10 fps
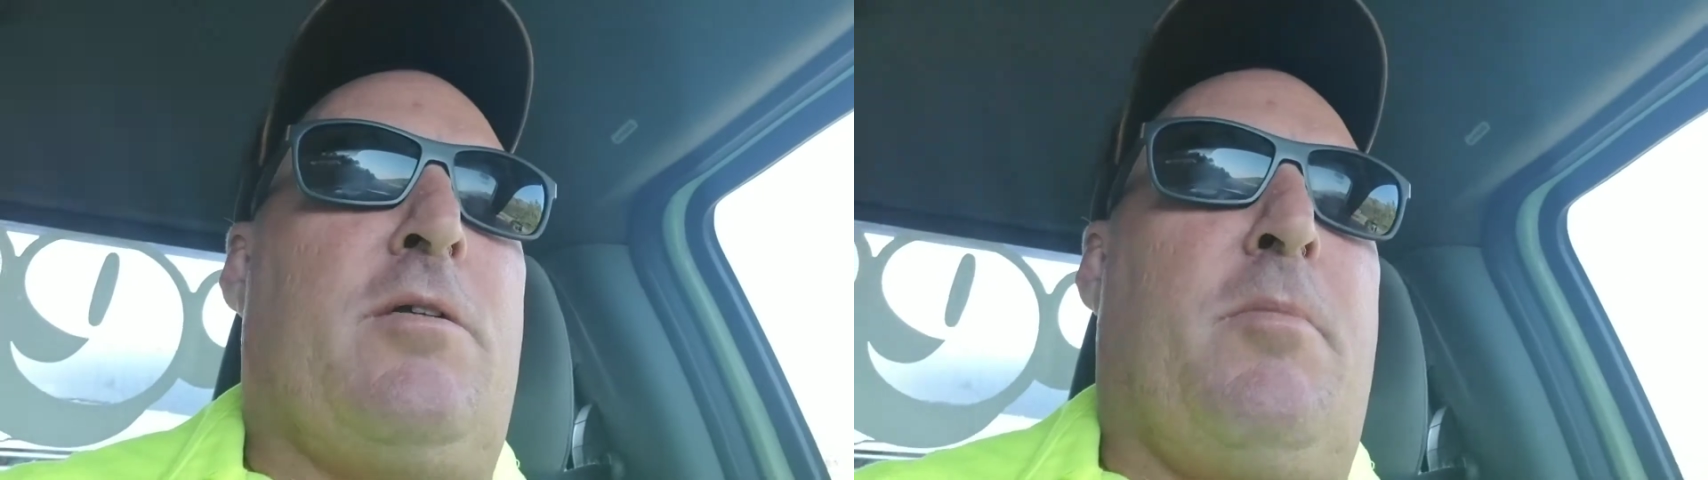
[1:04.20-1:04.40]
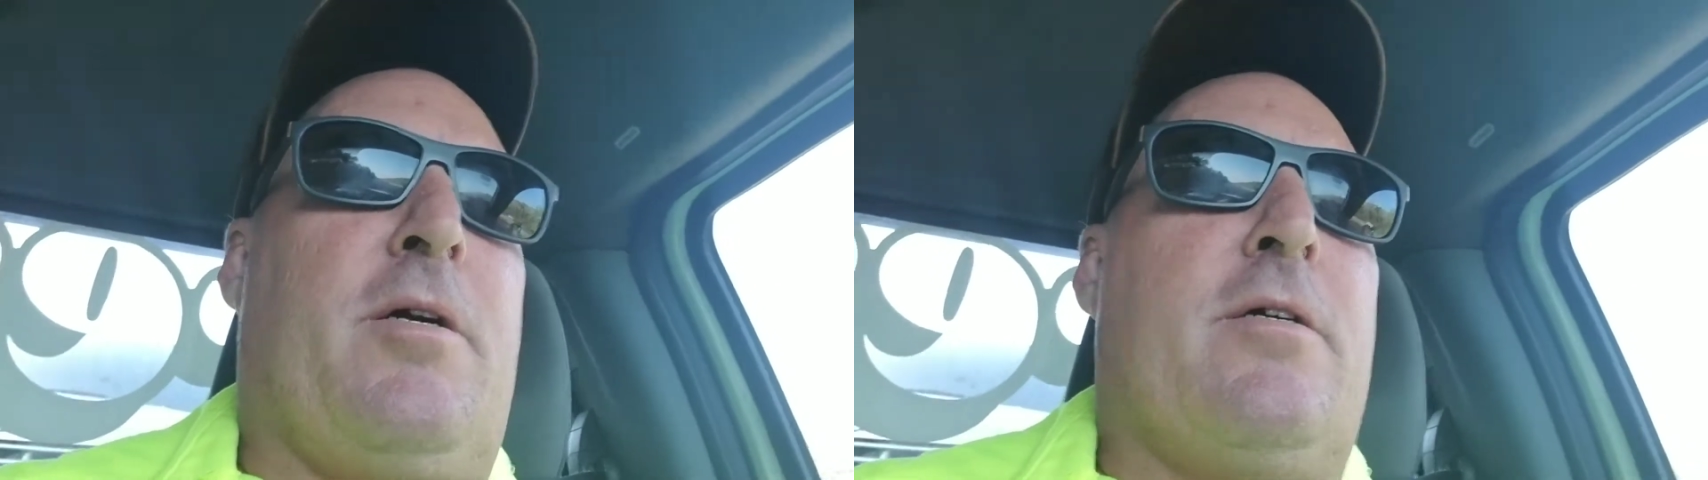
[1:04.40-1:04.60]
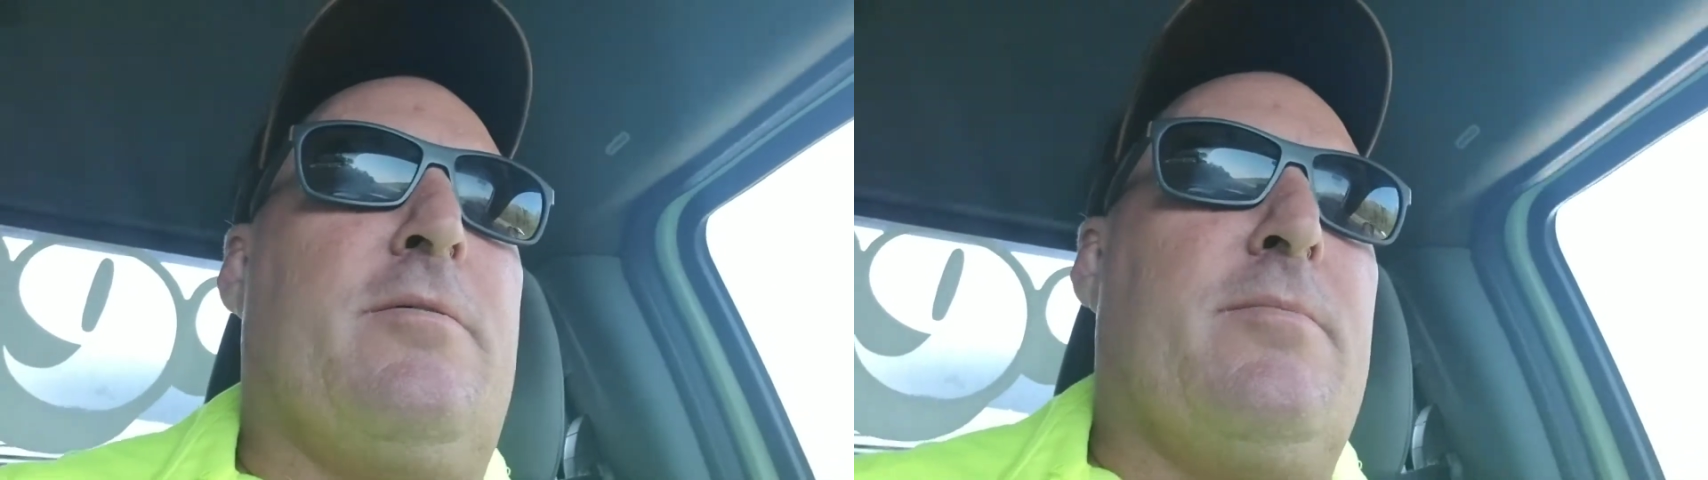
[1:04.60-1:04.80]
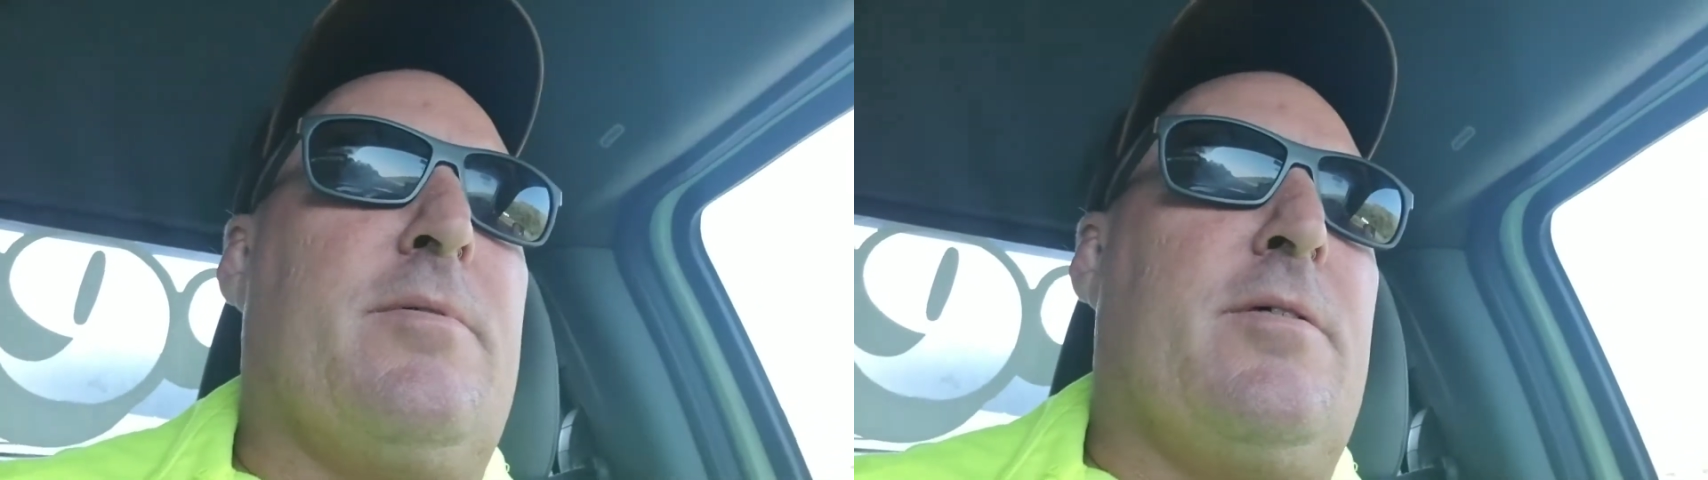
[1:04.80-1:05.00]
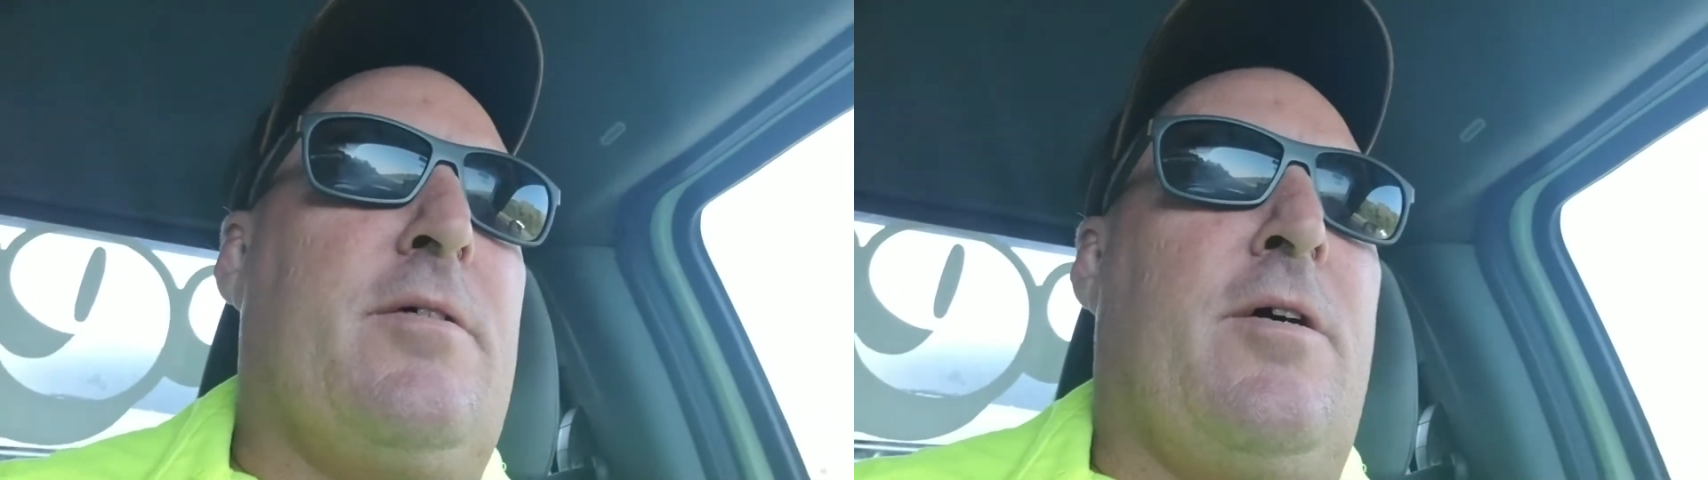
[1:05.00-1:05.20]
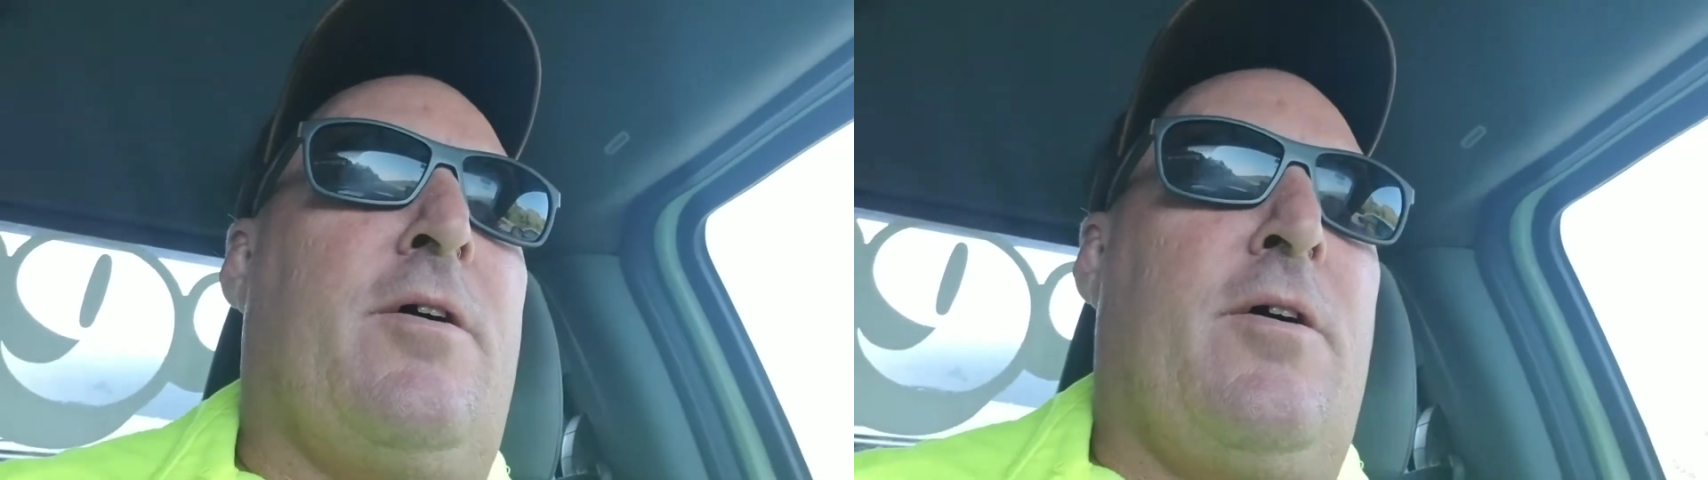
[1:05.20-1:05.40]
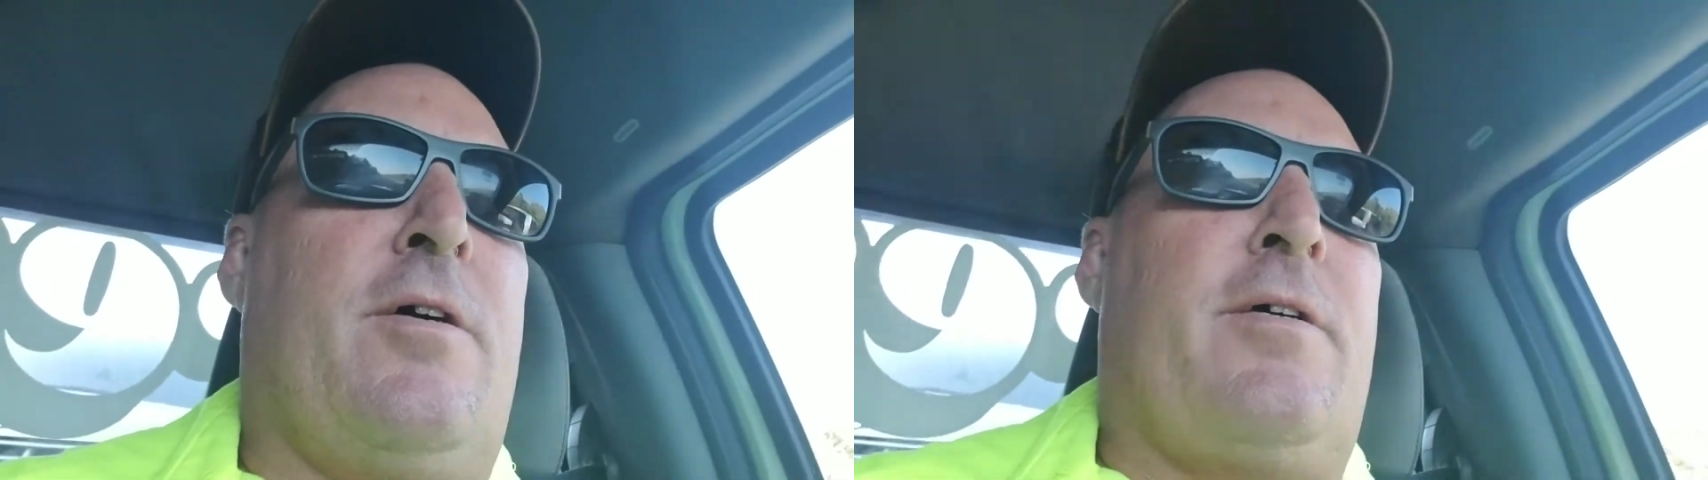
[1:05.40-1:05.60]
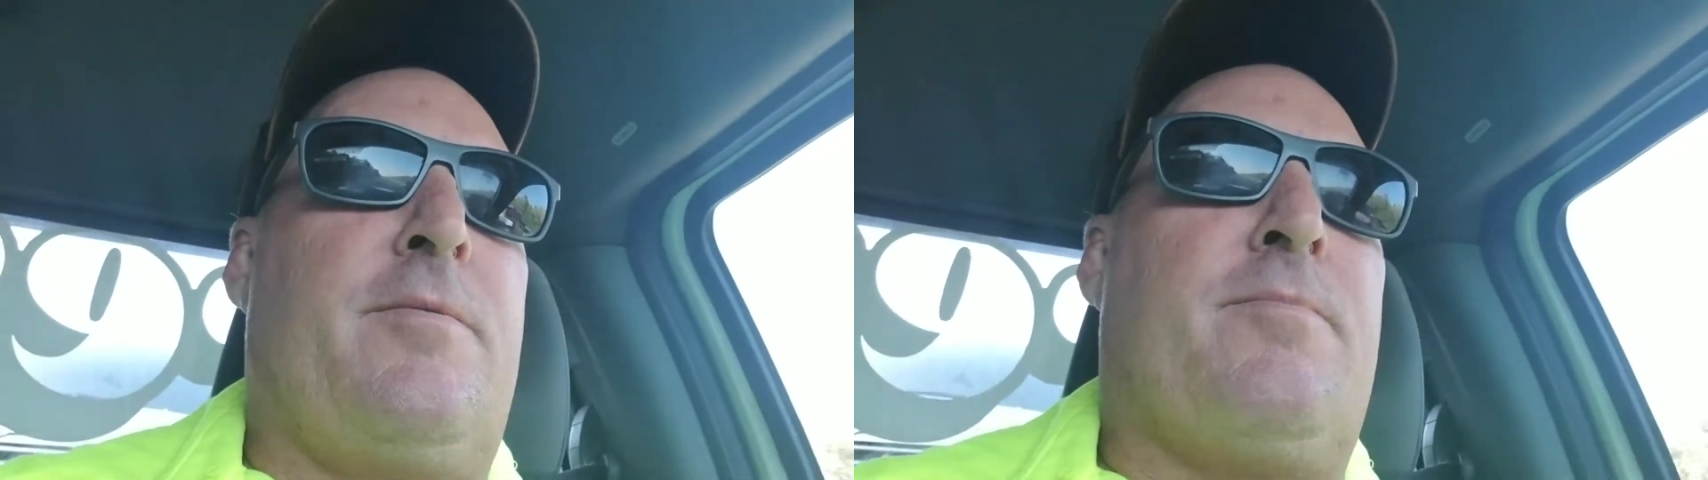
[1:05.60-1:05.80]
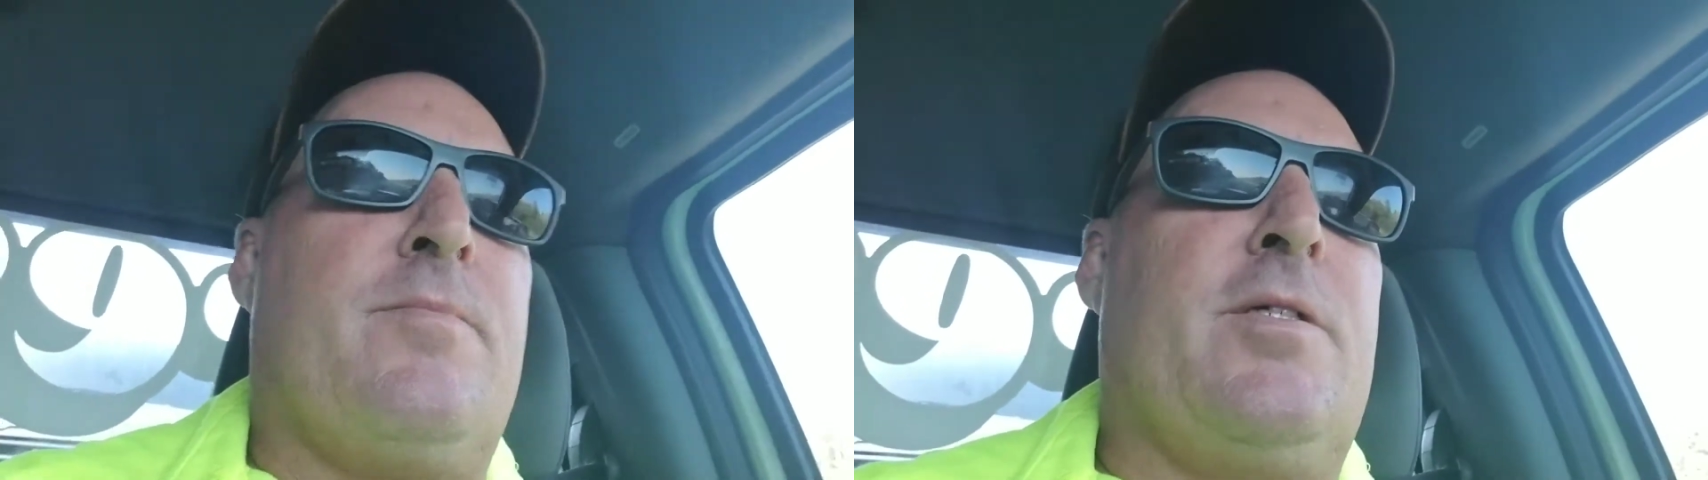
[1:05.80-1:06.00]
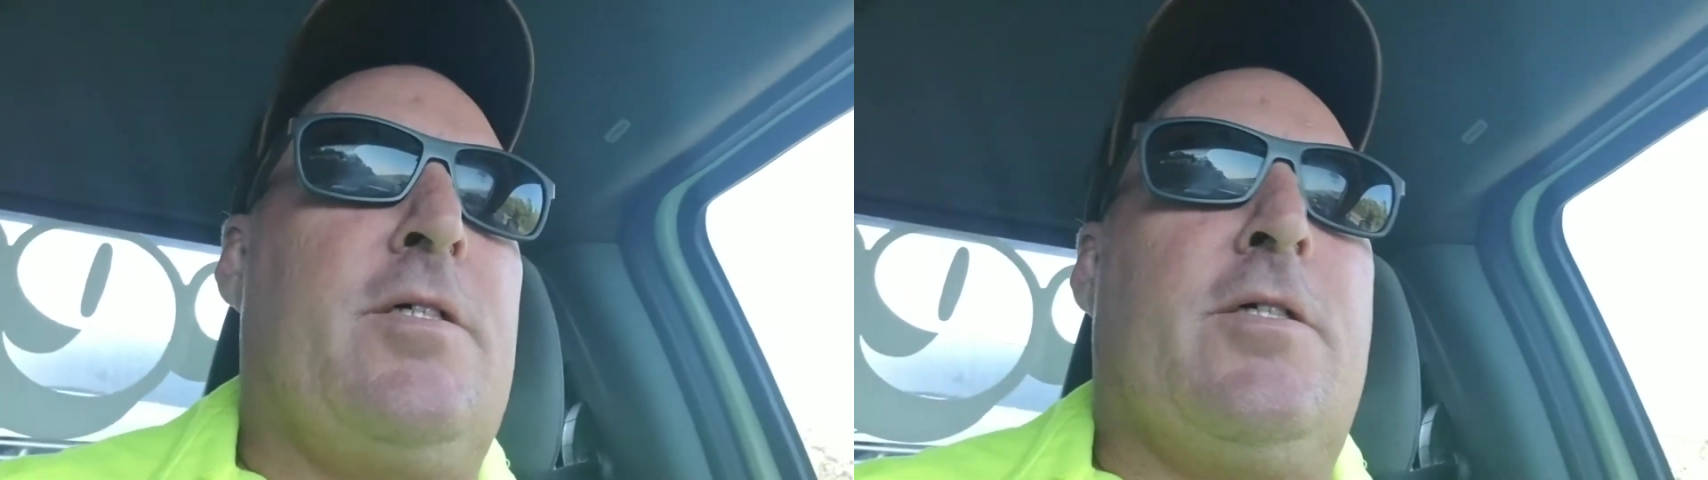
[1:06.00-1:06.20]
tomorrow,
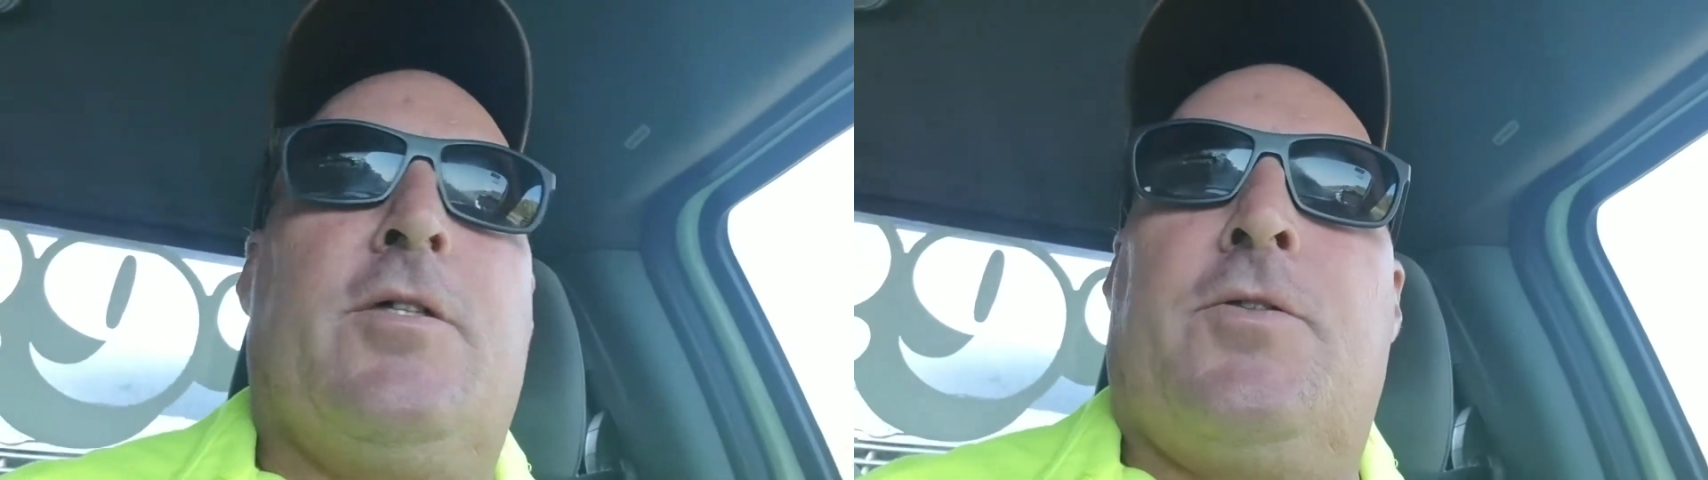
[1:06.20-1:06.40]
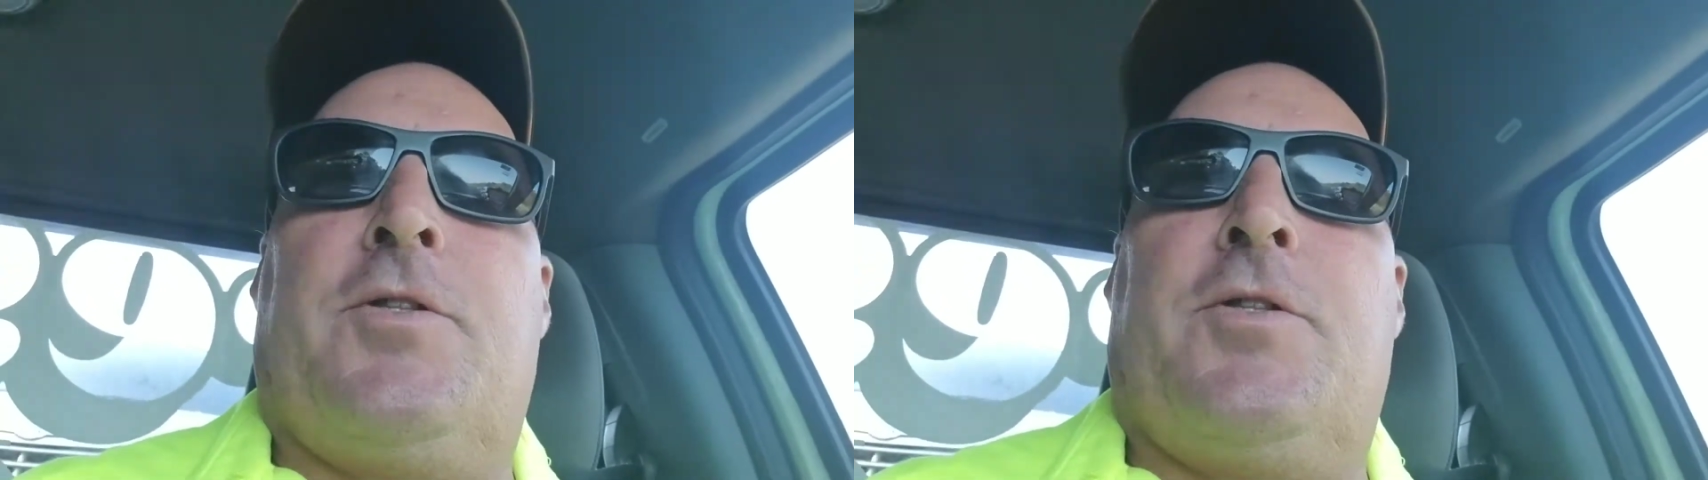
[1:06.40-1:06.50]
on